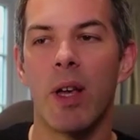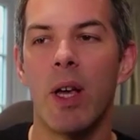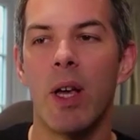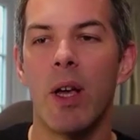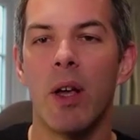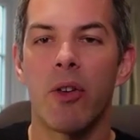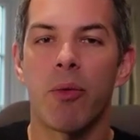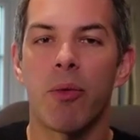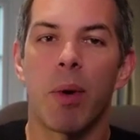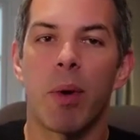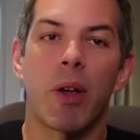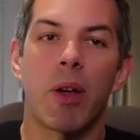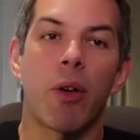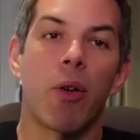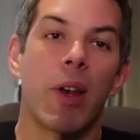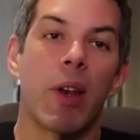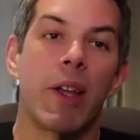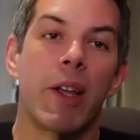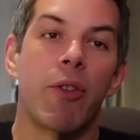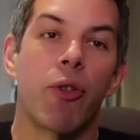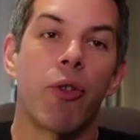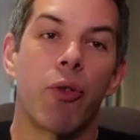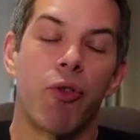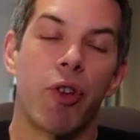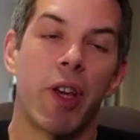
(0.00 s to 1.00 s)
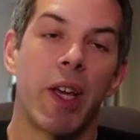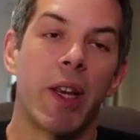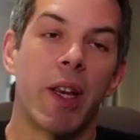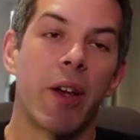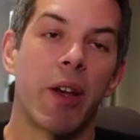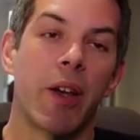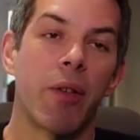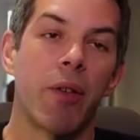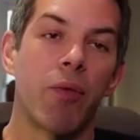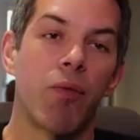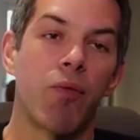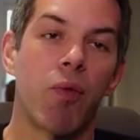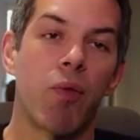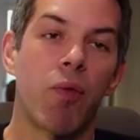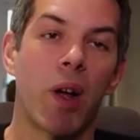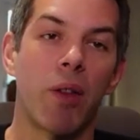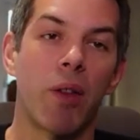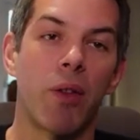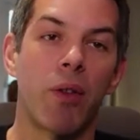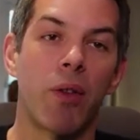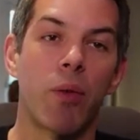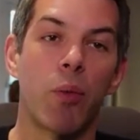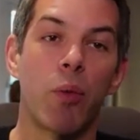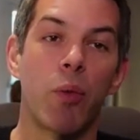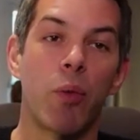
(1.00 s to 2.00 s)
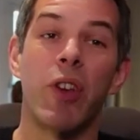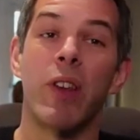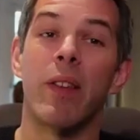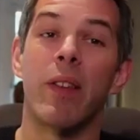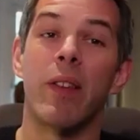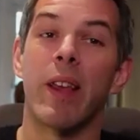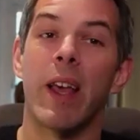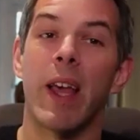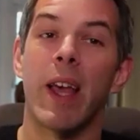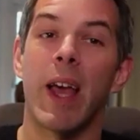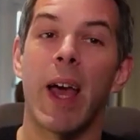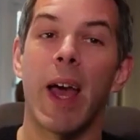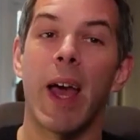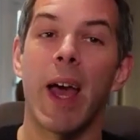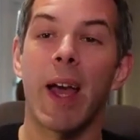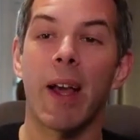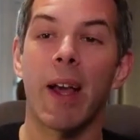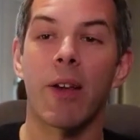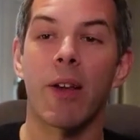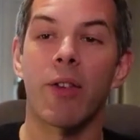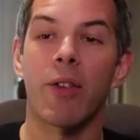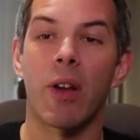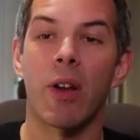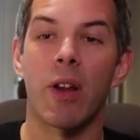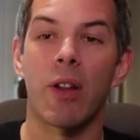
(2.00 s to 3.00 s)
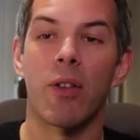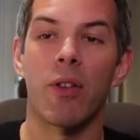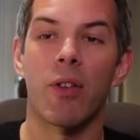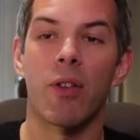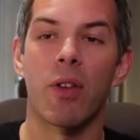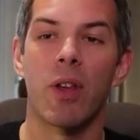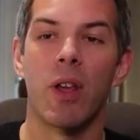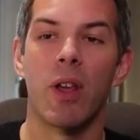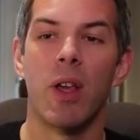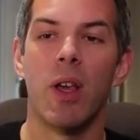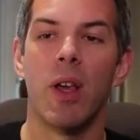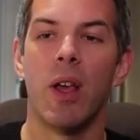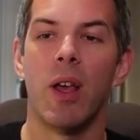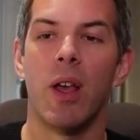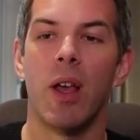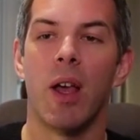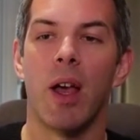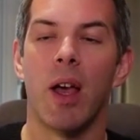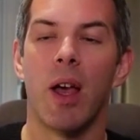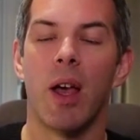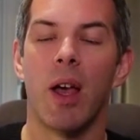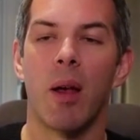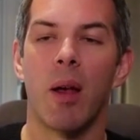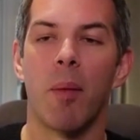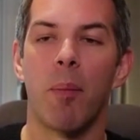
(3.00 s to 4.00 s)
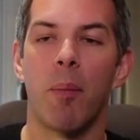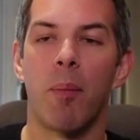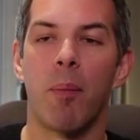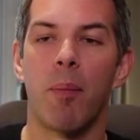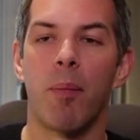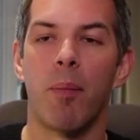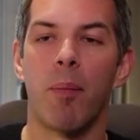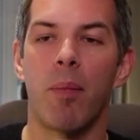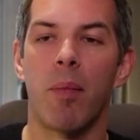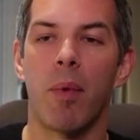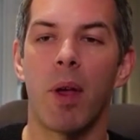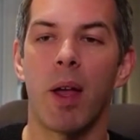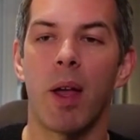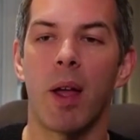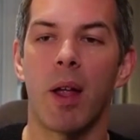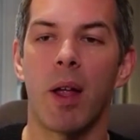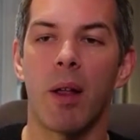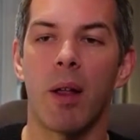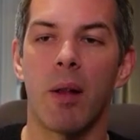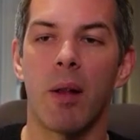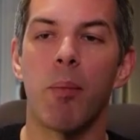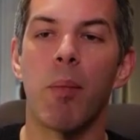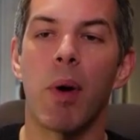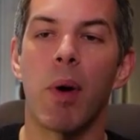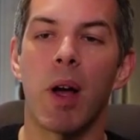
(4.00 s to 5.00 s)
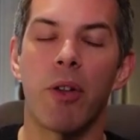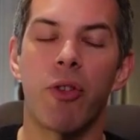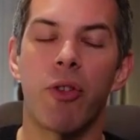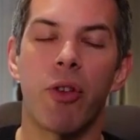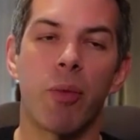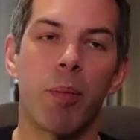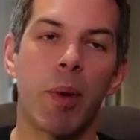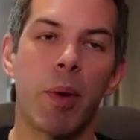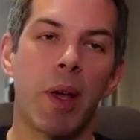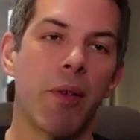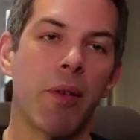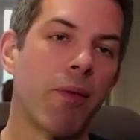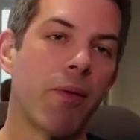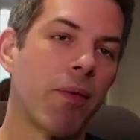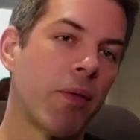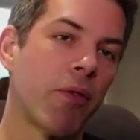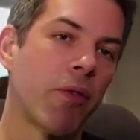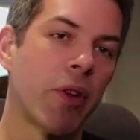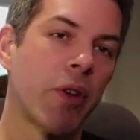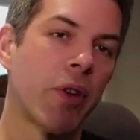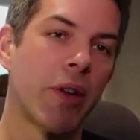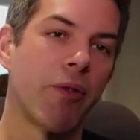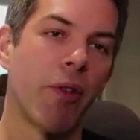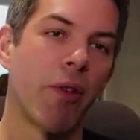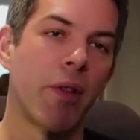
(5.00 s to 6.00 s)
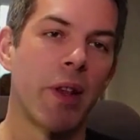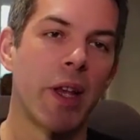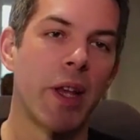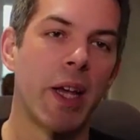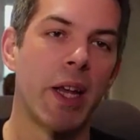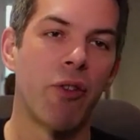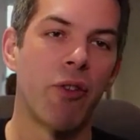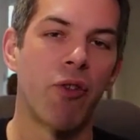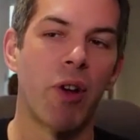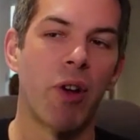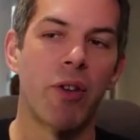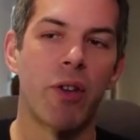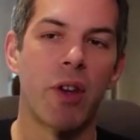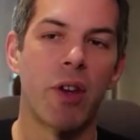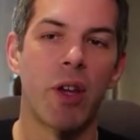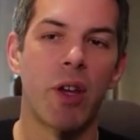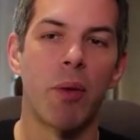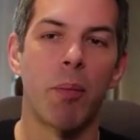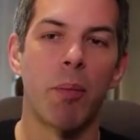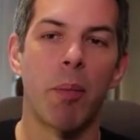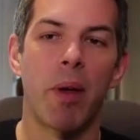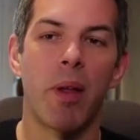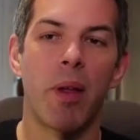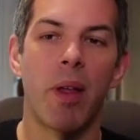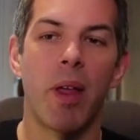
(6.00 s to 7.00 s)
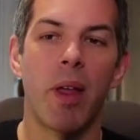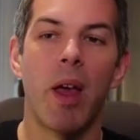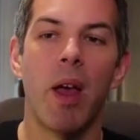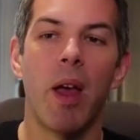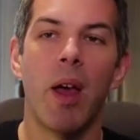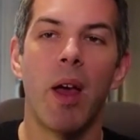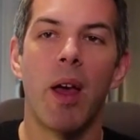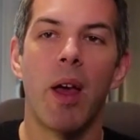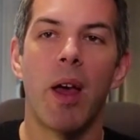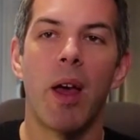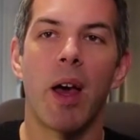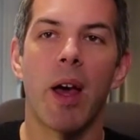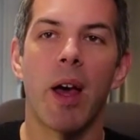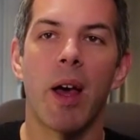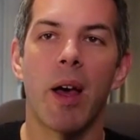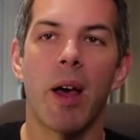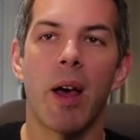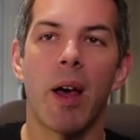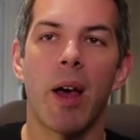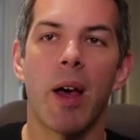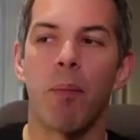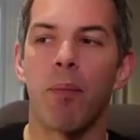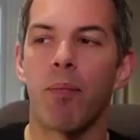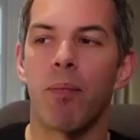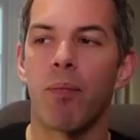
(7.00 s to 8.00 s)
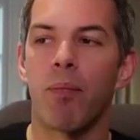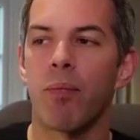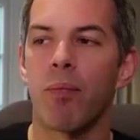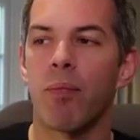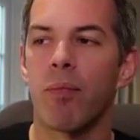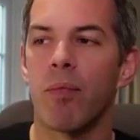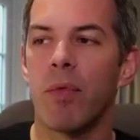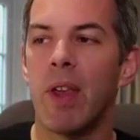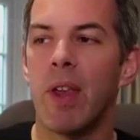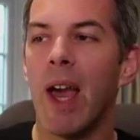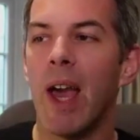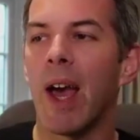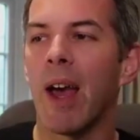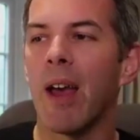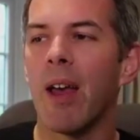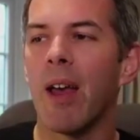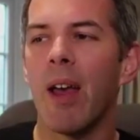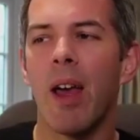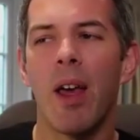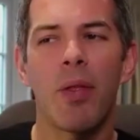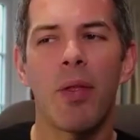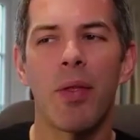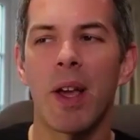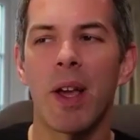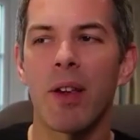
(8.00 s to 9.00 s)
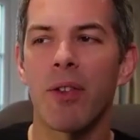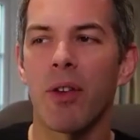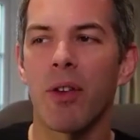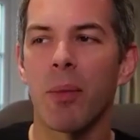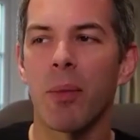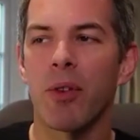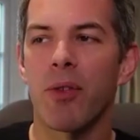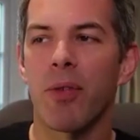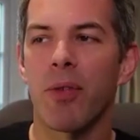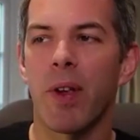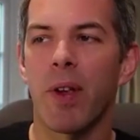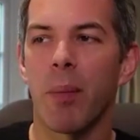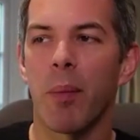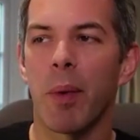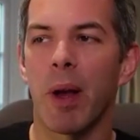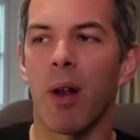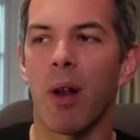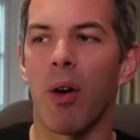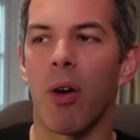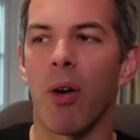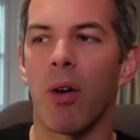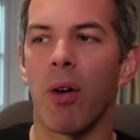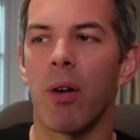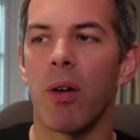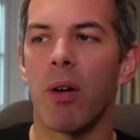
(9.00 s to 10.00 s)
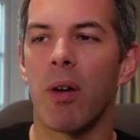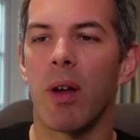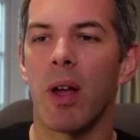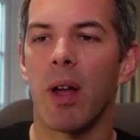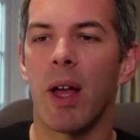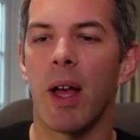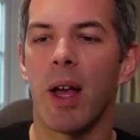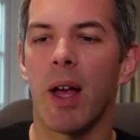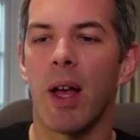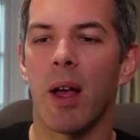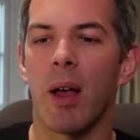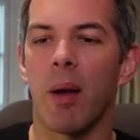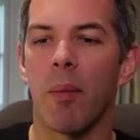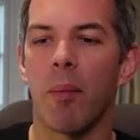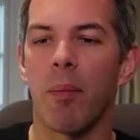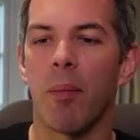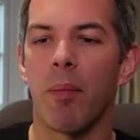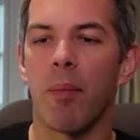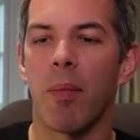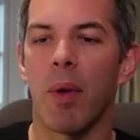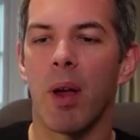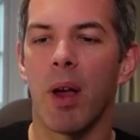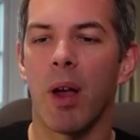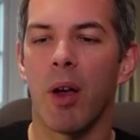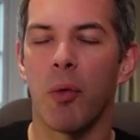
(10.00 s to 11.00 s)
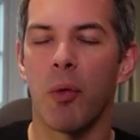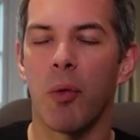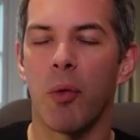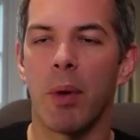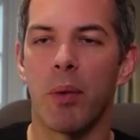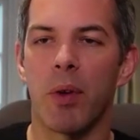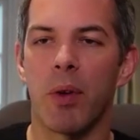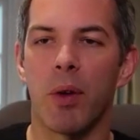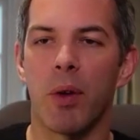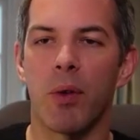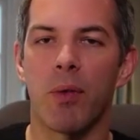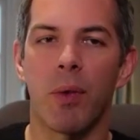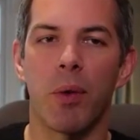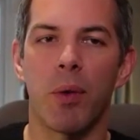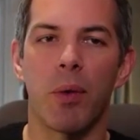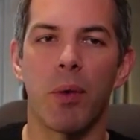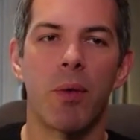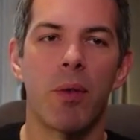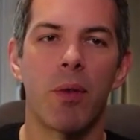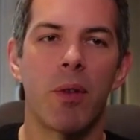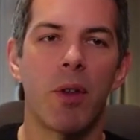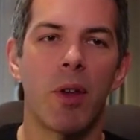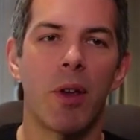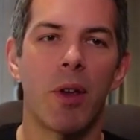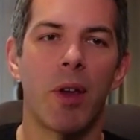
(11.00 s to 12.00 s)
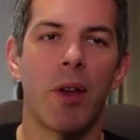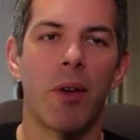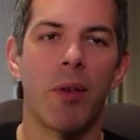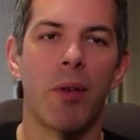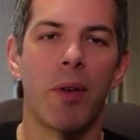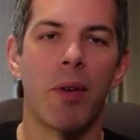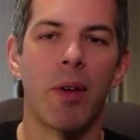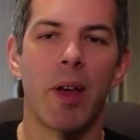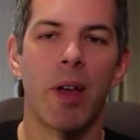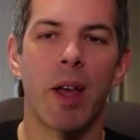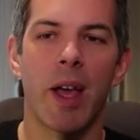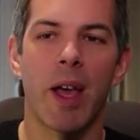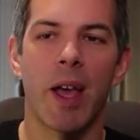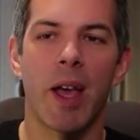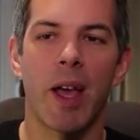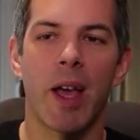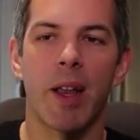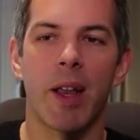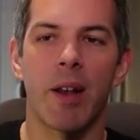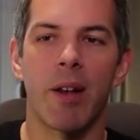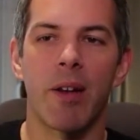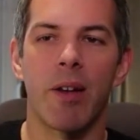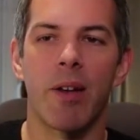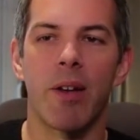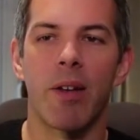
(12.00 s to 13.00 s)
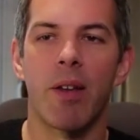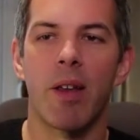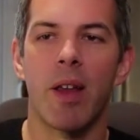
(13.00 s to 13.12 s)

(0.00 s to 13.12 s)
my colleague Georgina runs, which is excellent. Might just be of general interest to you. But yeah, thanks so much for coming along. I hope it was useful to you. And